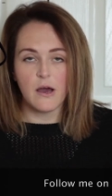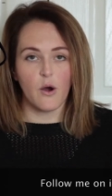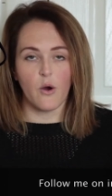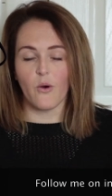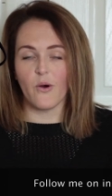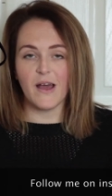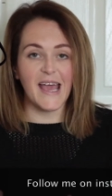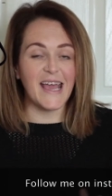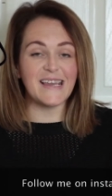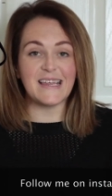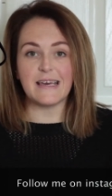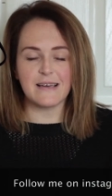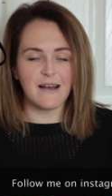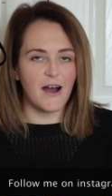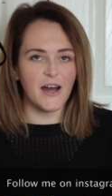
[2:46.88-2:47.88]
or
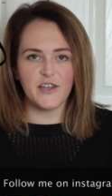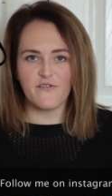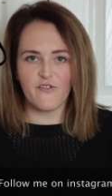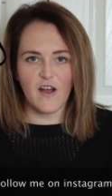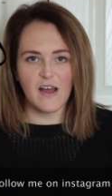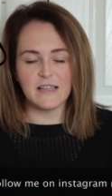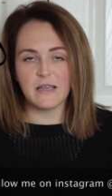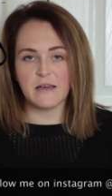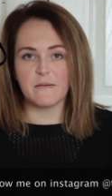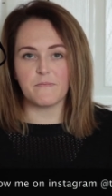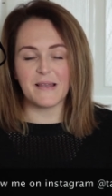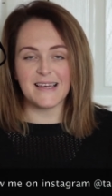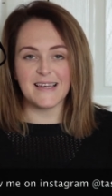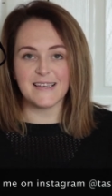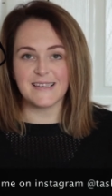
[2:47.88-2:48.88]
any kind of run,
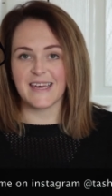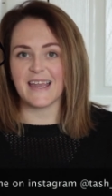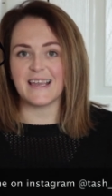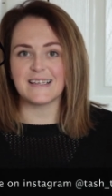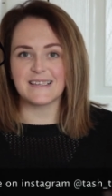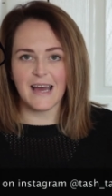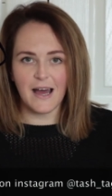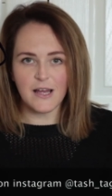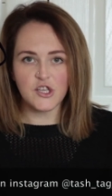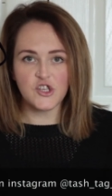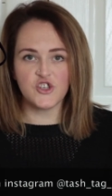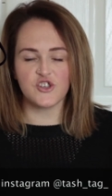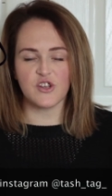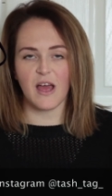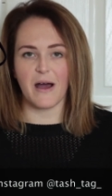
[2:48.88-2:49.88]
please get in touch.